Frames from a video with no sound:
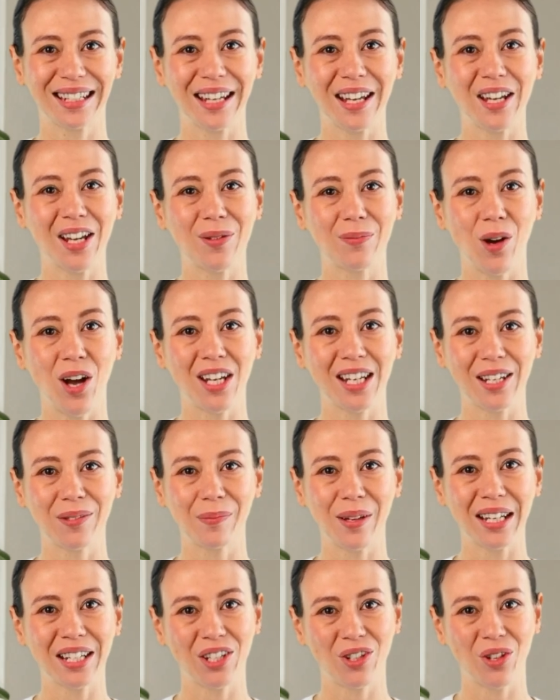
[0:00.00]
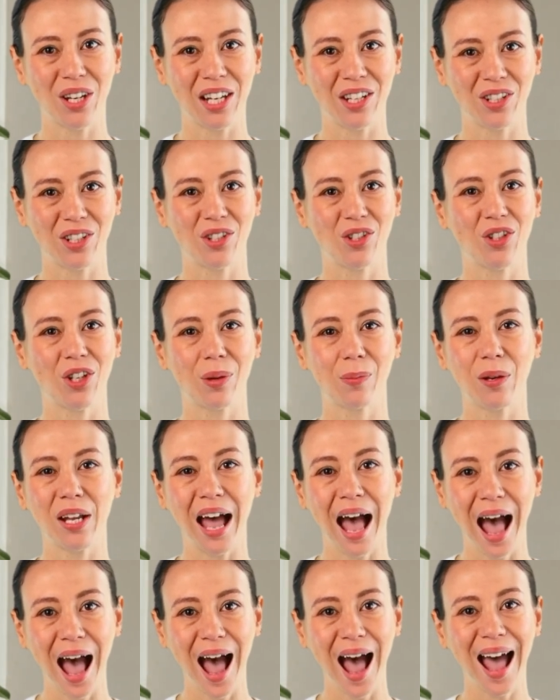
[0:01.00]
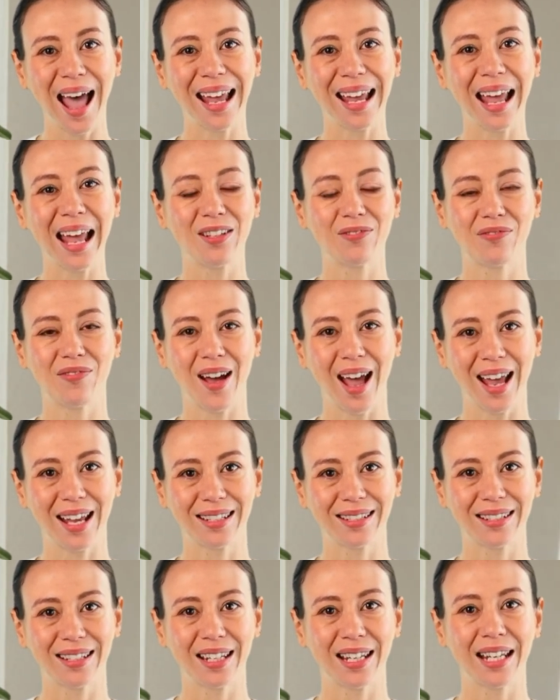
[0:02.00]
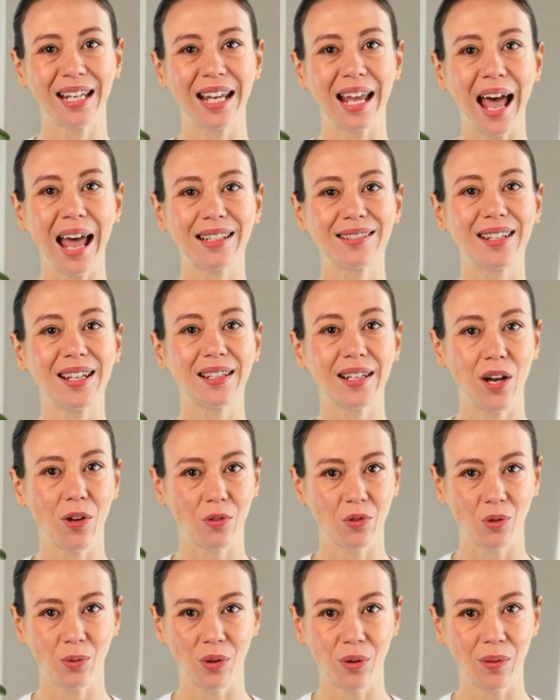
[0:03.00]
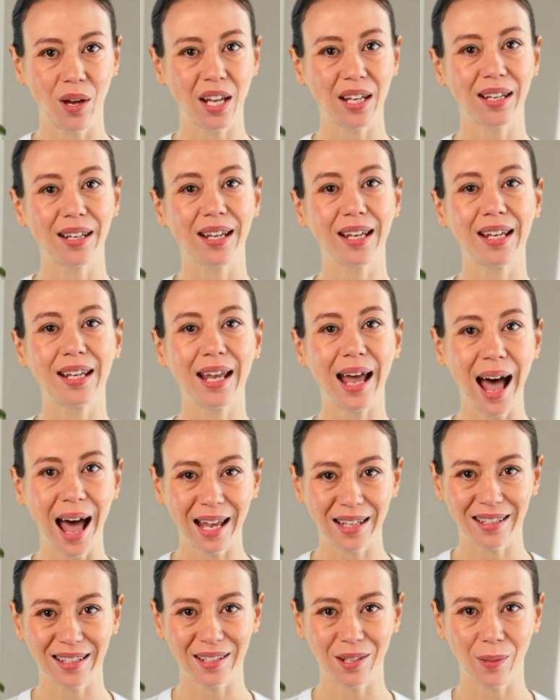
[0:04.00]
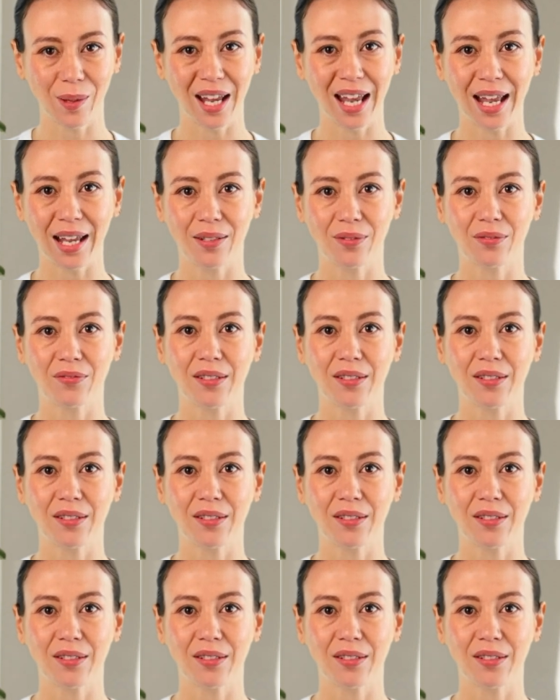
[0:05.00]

The market penetration should be high and fast. At $10 per month, it has to be.